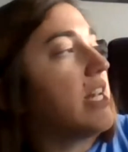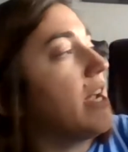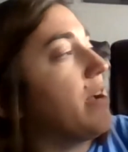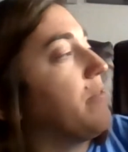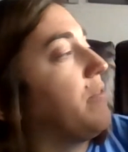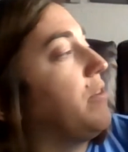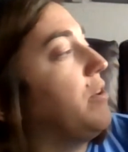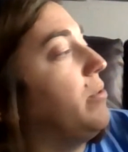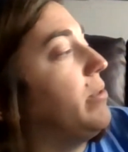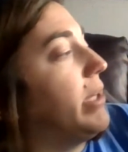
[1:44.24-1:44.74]
Now,
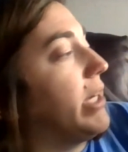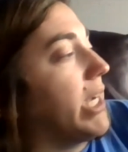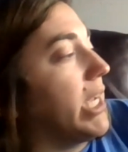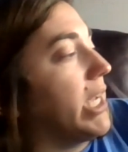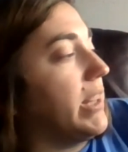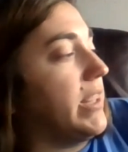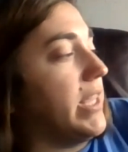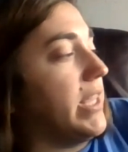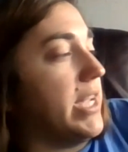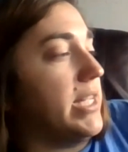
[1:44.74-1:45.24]
if you look
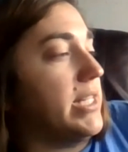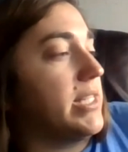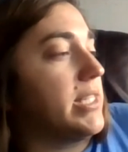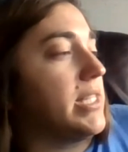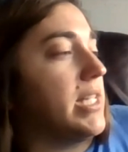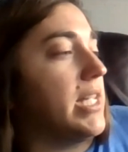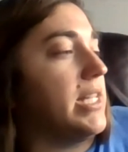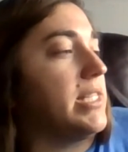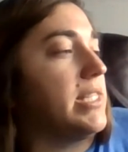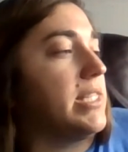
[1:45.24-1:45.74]
at
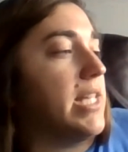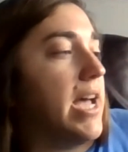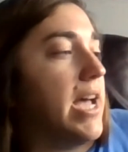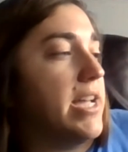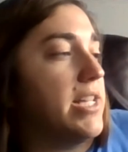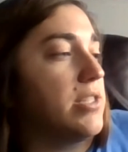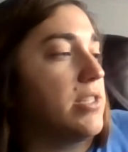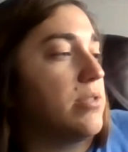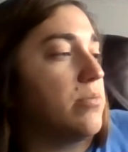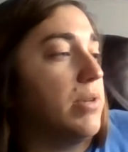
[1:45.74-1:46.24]
this, it
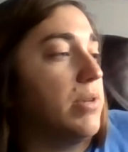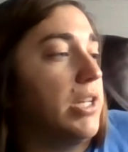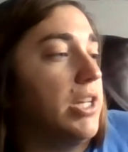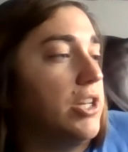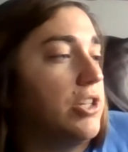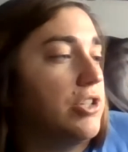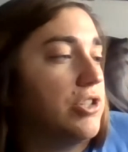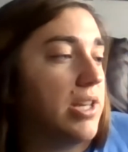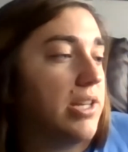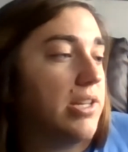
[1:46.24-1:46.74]
says, read
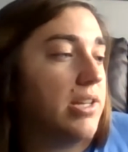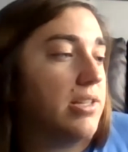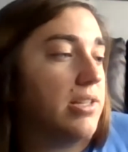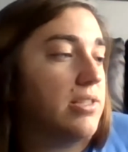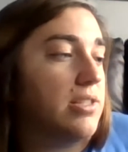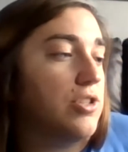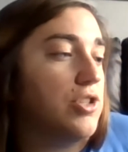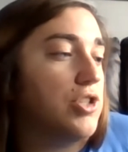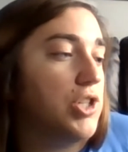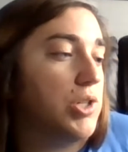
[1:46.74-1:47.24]
each
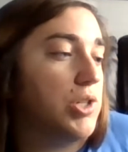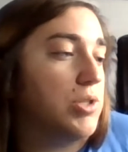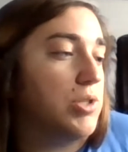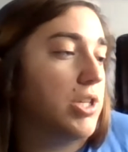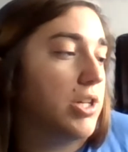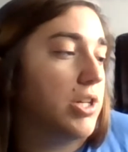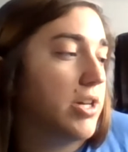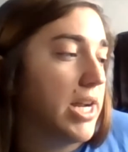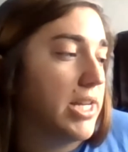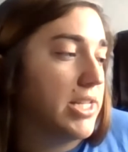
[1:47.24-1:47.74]
sentence and choose
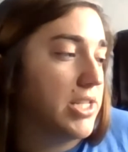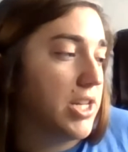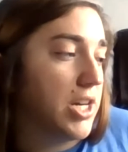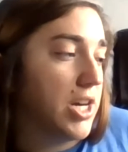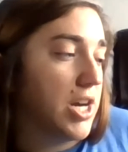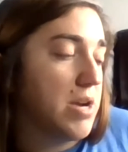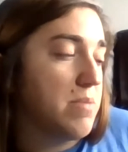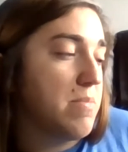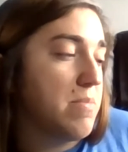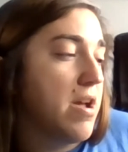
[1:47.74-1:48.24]
the correct
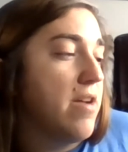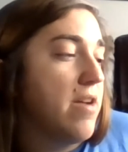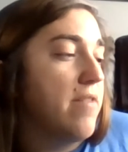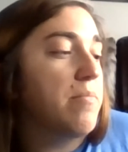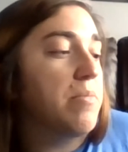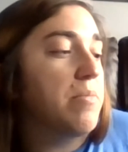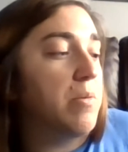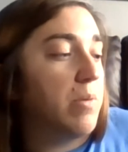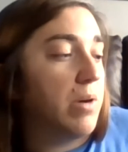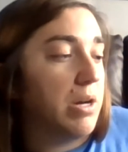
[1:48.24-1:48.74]
term
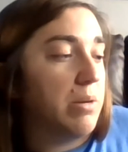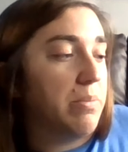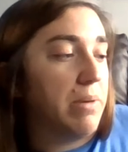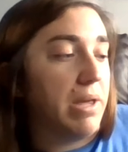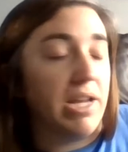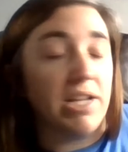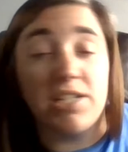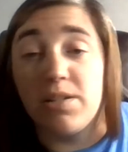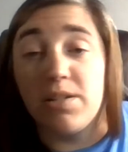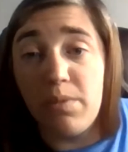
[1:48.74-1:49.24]
from the word
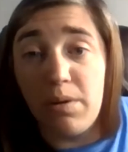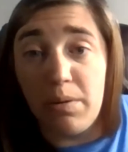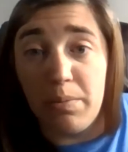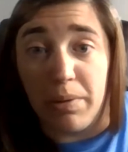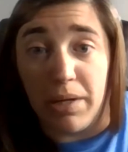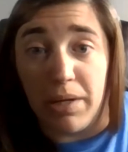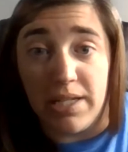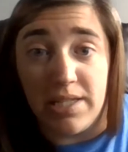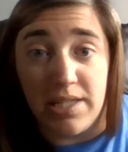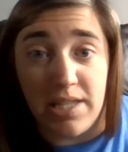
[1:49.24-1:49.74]
bank to
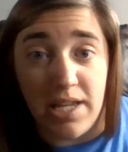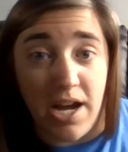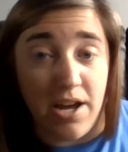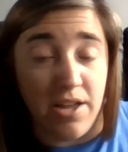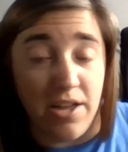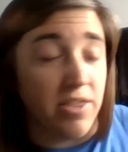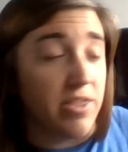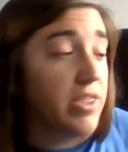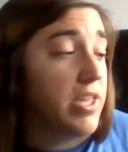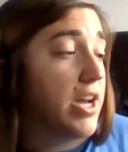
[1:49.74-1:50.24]
replace the
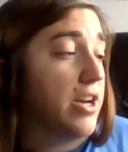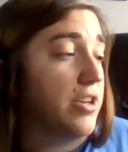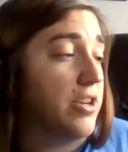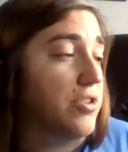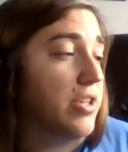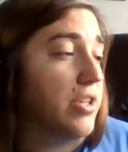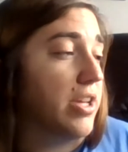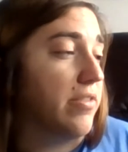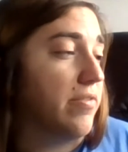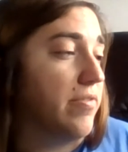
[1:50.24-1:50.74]

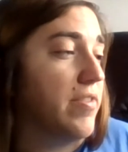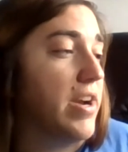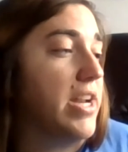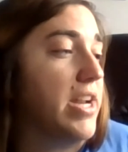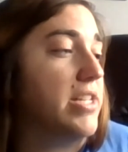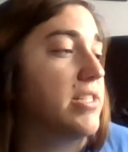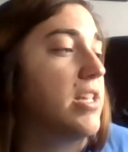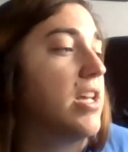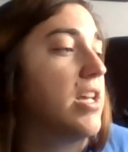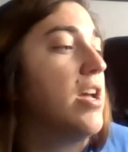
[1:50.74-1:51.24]
underlined
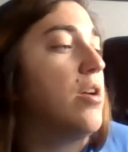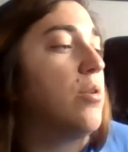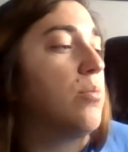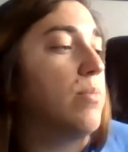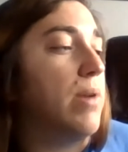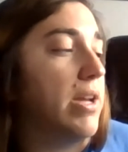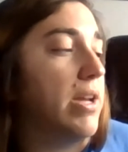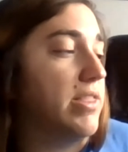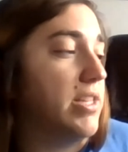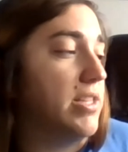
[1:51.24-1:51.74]
phrase.
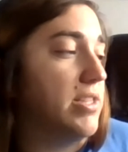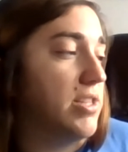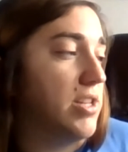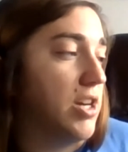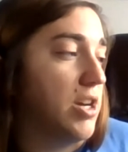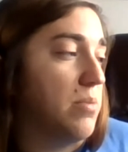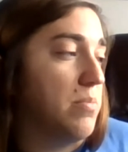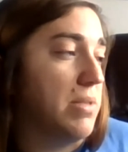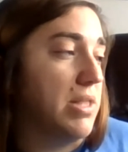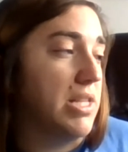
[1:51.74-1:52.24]
Write the
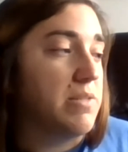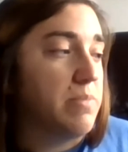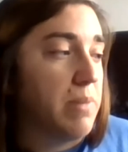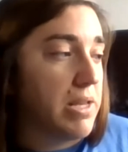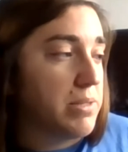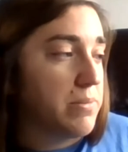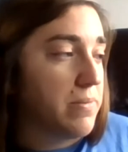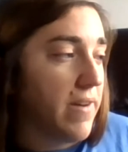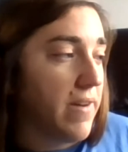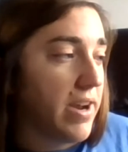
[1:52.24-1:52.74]
term in the
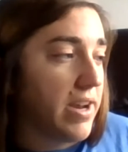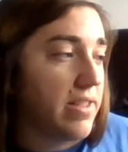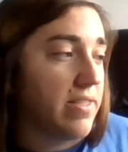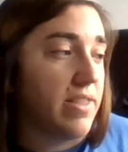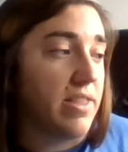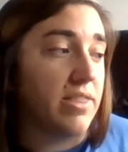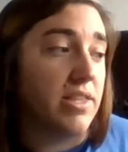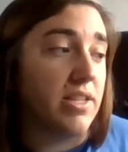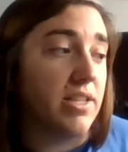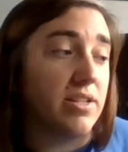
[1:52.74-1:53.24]
space provided,
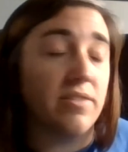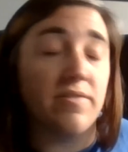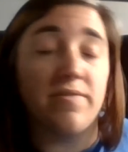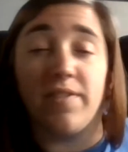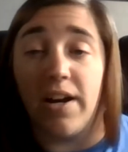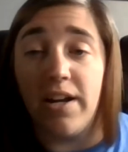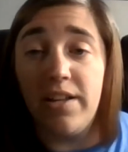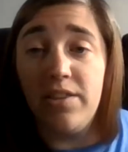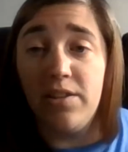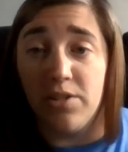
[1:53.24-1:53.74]
then
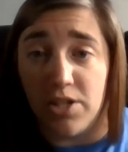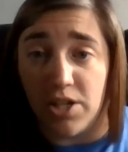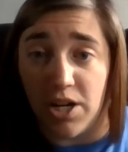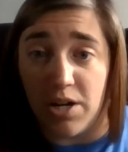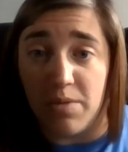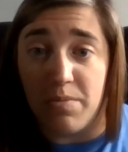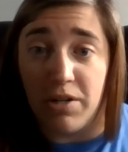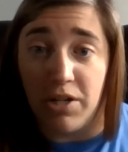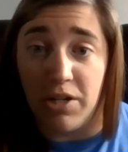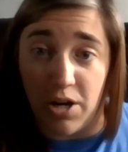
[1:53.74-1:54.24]
define the
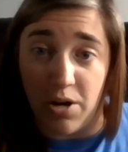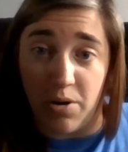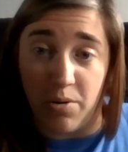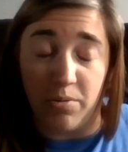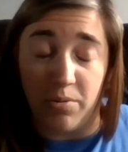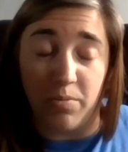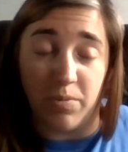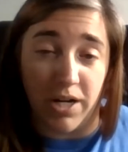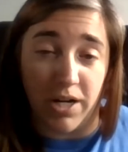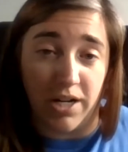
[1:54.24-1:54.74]
term in your
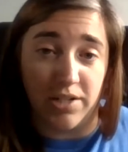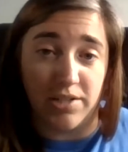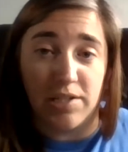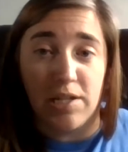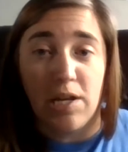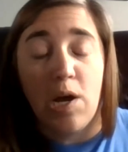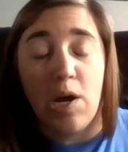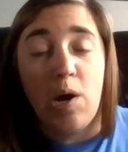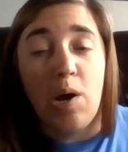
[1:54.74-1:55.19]
own words.